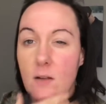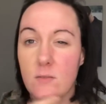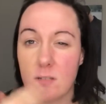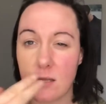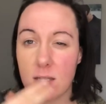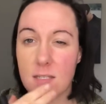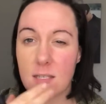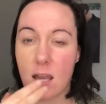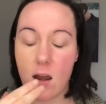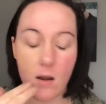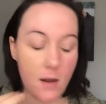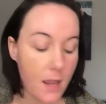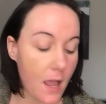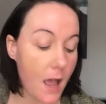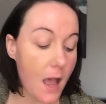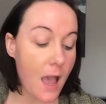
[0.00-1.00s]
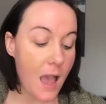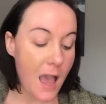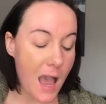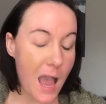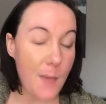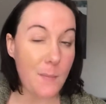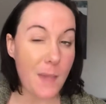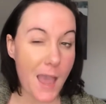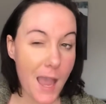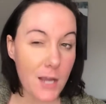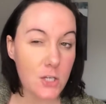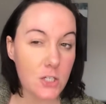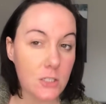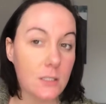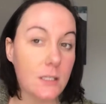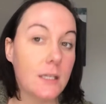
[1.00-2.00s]
to this area, I'm
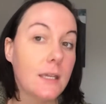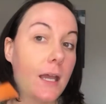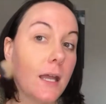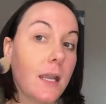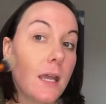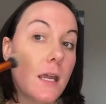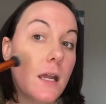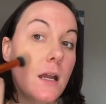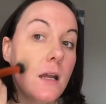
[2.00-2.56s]
actually getting